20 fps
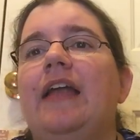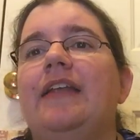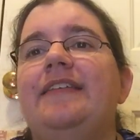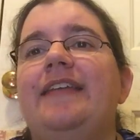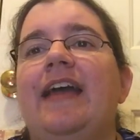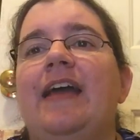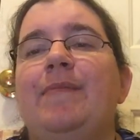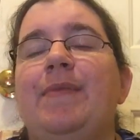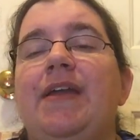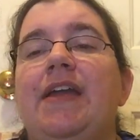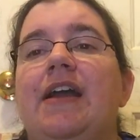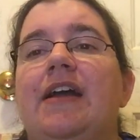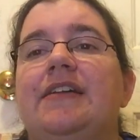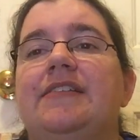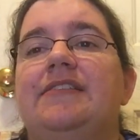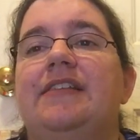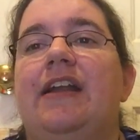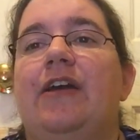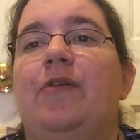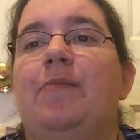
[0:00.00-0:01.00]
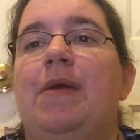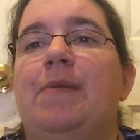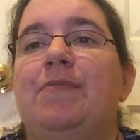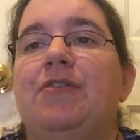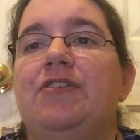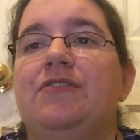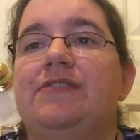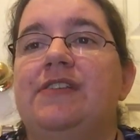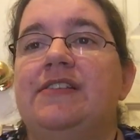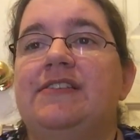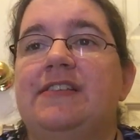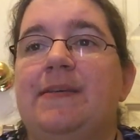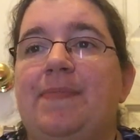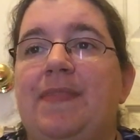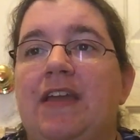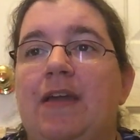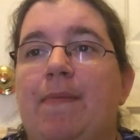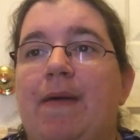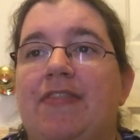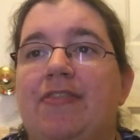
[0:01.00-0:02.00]
Tammy Young said, I remember you said
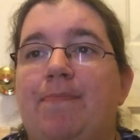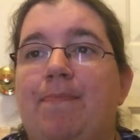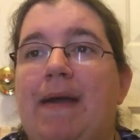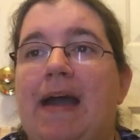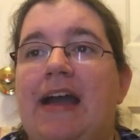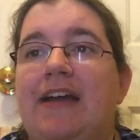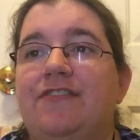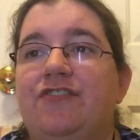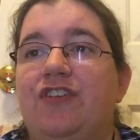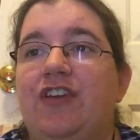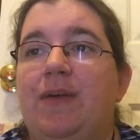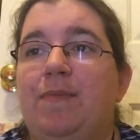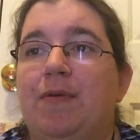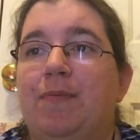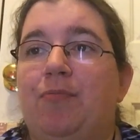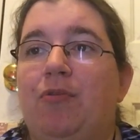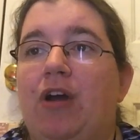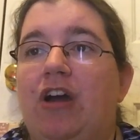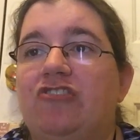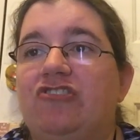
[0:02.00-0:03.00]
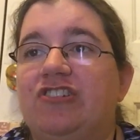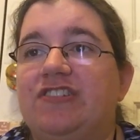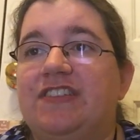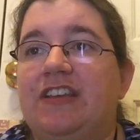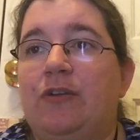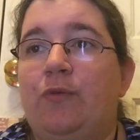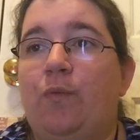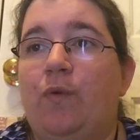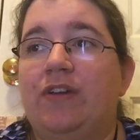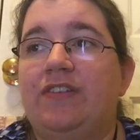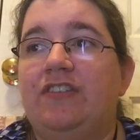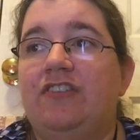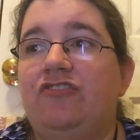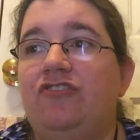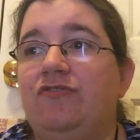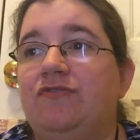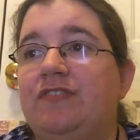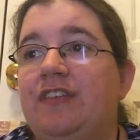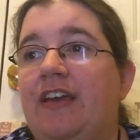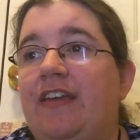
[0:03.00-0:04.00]
something about the bags you keep your projects in. What did
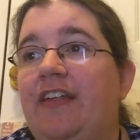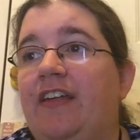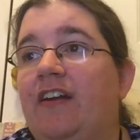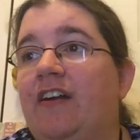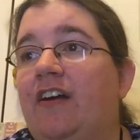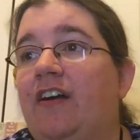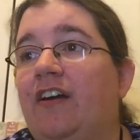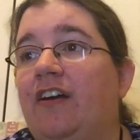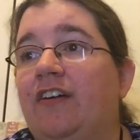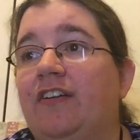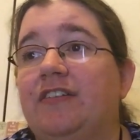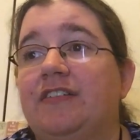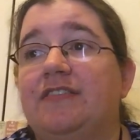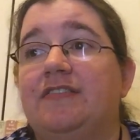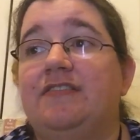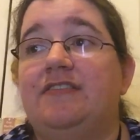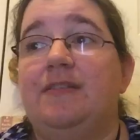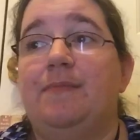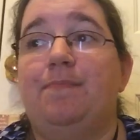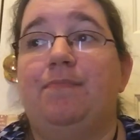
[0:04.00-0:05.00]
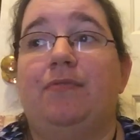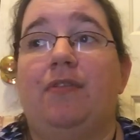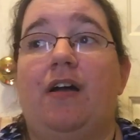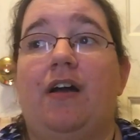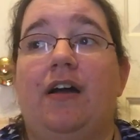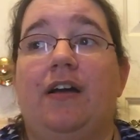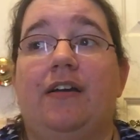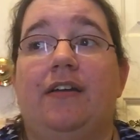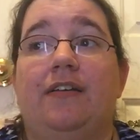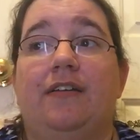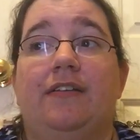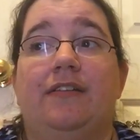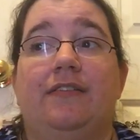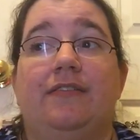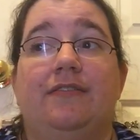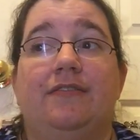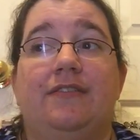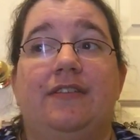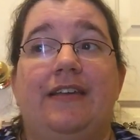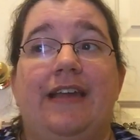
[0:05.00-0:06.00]
you say they are? Ziploc
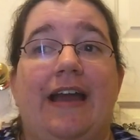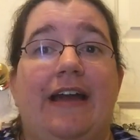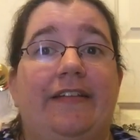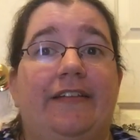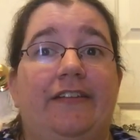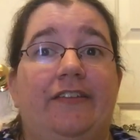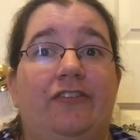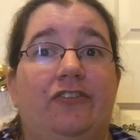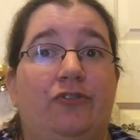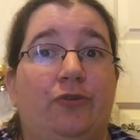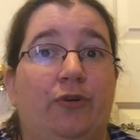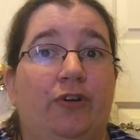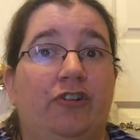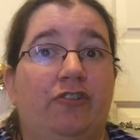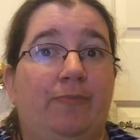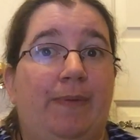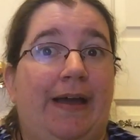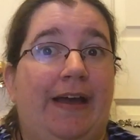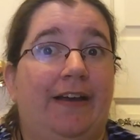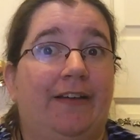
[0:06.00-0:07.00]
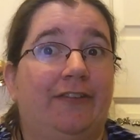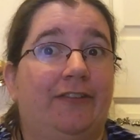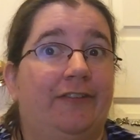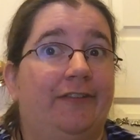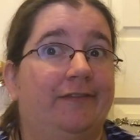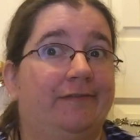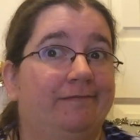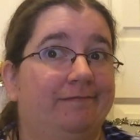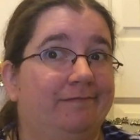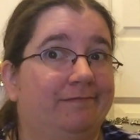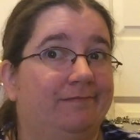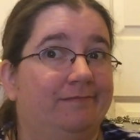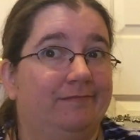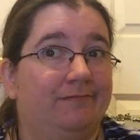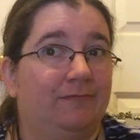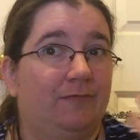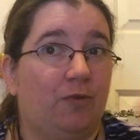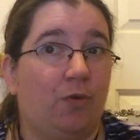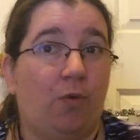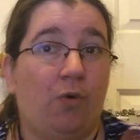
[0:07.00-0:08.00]
gallon storage bags,
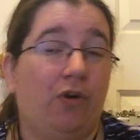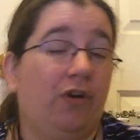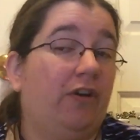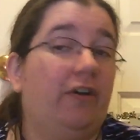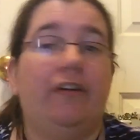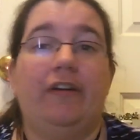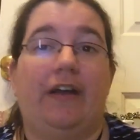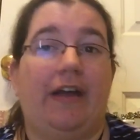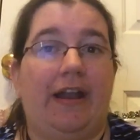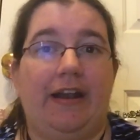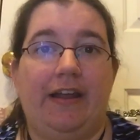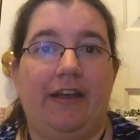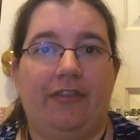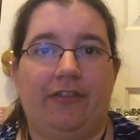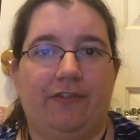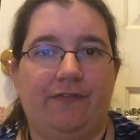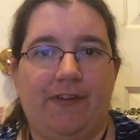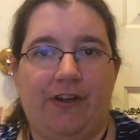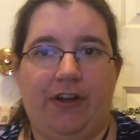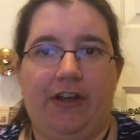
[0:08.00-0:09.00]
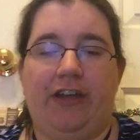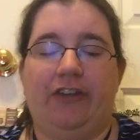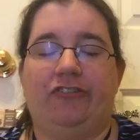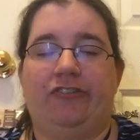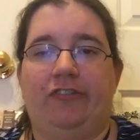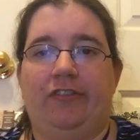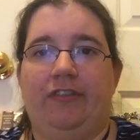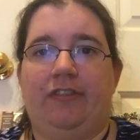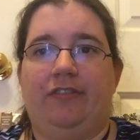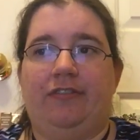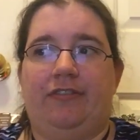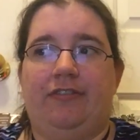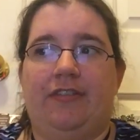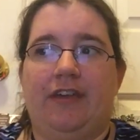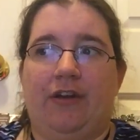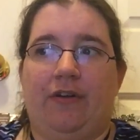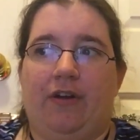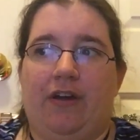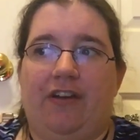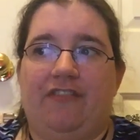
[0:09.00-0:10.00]
or any other variation
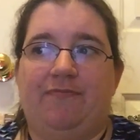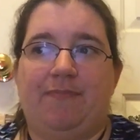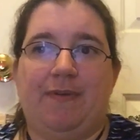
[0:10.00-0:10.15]
thereof,